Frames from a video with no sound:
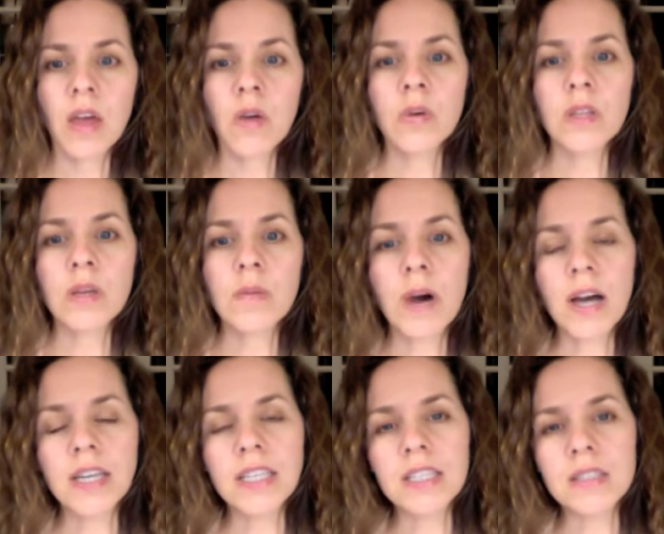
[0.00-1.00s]
When the
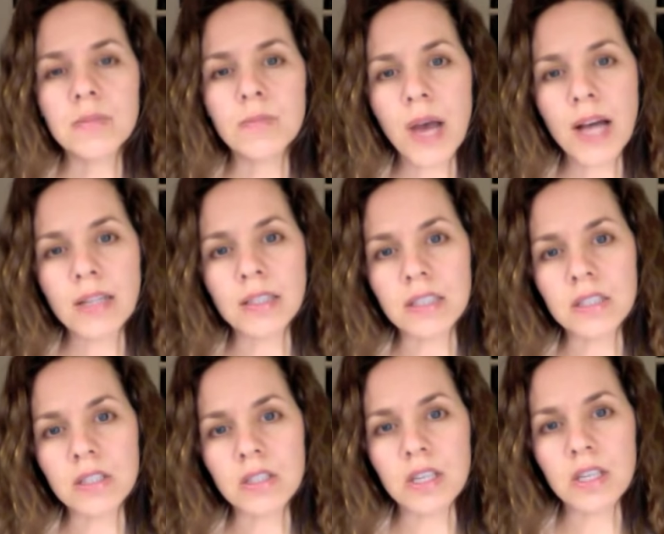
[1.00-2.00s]
body is
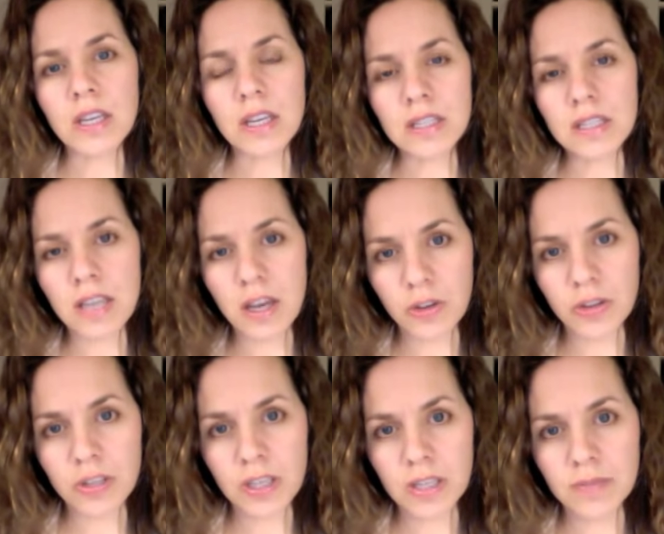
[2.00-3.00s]
balanced, it is
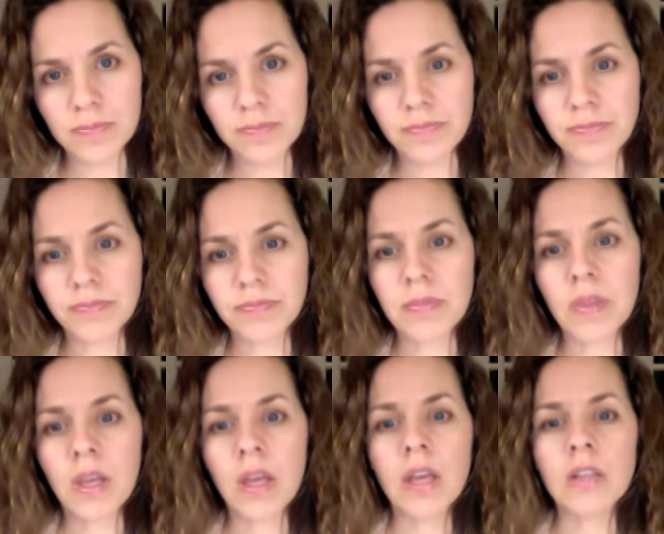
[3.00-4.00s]
healthy.
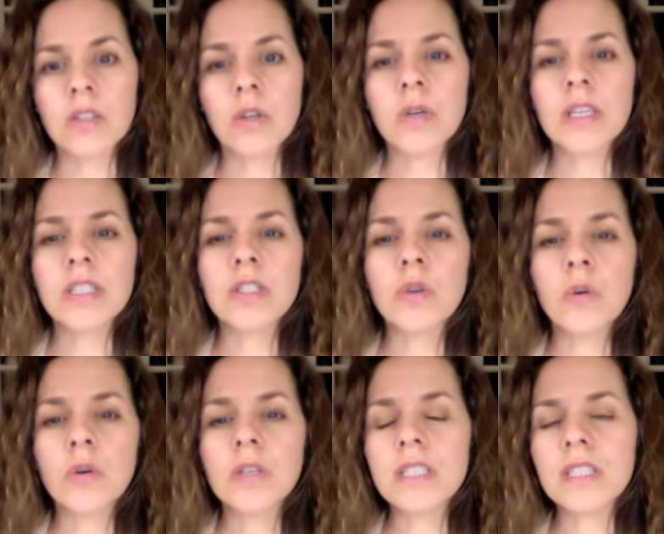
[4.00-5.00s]
So is
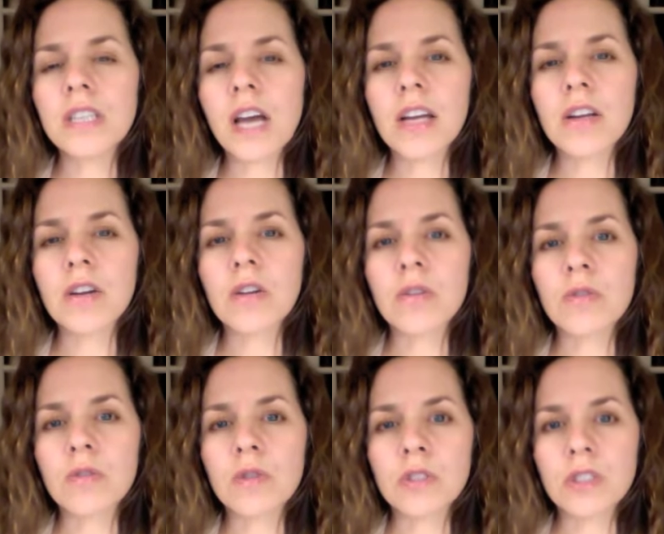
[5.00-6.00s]
your desire
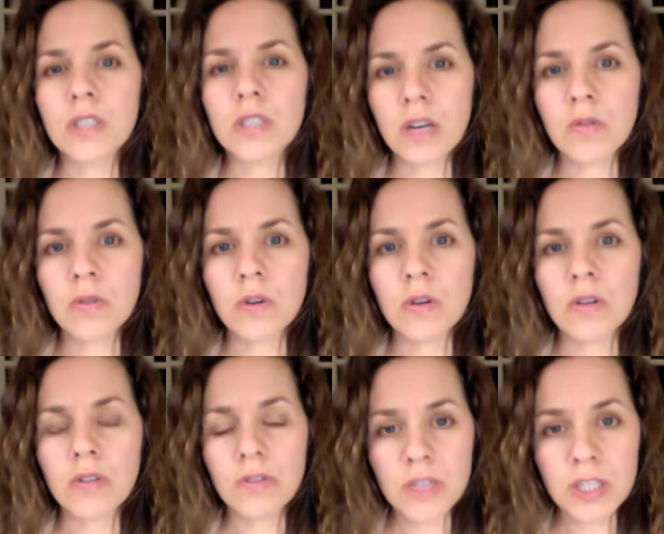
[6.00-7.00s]
for general
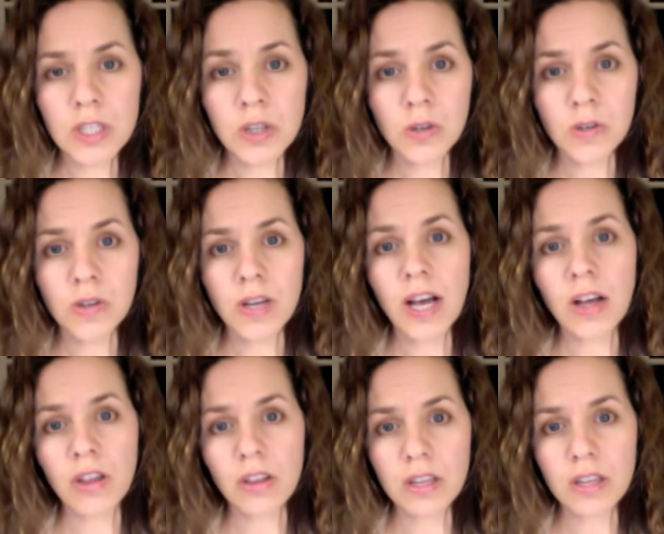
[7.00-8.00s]
physical health?